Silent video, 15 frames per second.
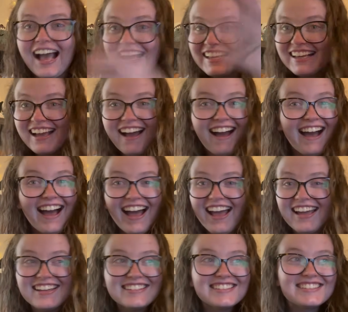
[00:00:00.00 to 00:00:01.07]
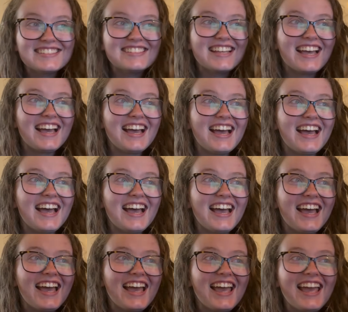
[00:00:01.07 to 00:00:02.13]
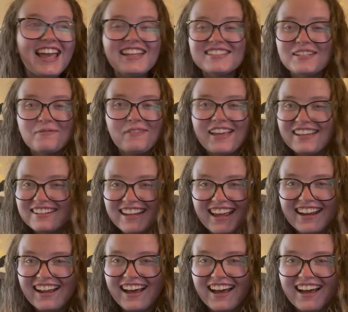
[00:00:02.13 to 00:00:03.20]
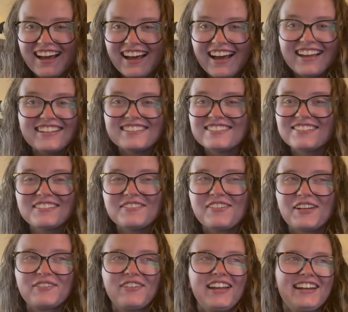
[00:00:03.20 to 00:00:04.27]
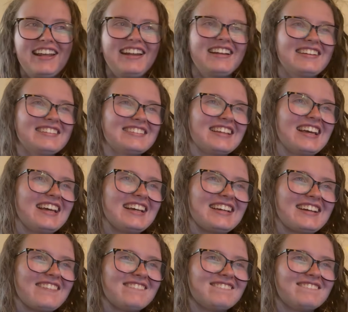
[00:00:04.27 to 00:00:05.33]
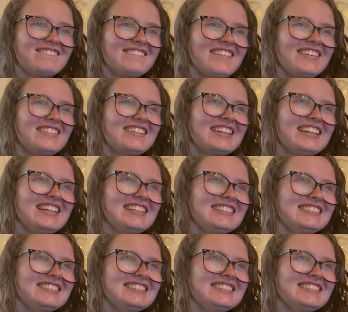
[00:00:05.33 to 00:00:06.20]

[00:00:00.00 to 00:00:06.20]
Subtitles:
Guys, it's a bandana. I can totally make a bandana. Like, are you kidding?